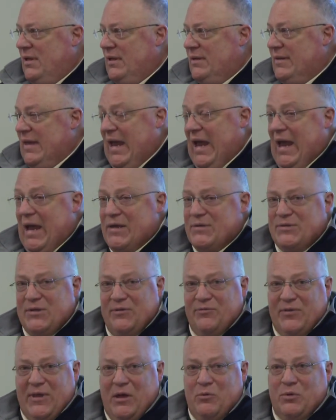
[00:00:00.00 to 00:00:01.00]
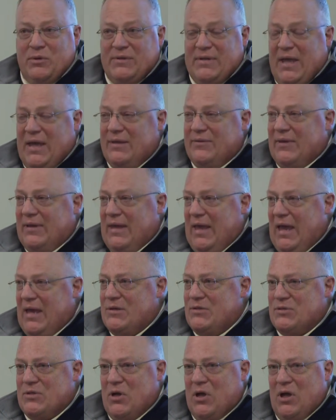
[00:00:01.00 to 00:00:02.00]
to ask if they would take the
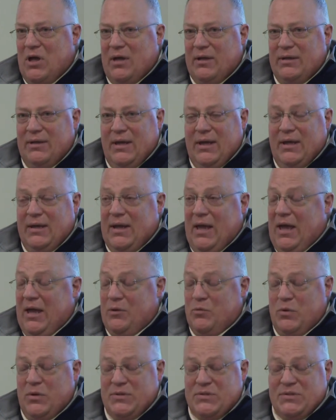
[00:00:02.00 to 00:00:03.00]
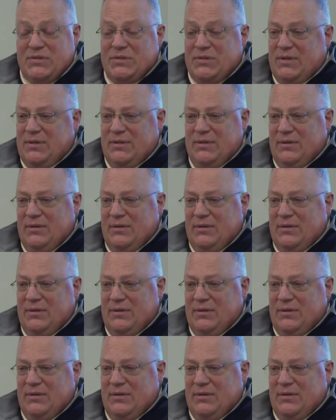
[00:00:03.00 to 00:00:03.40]
case on, and I was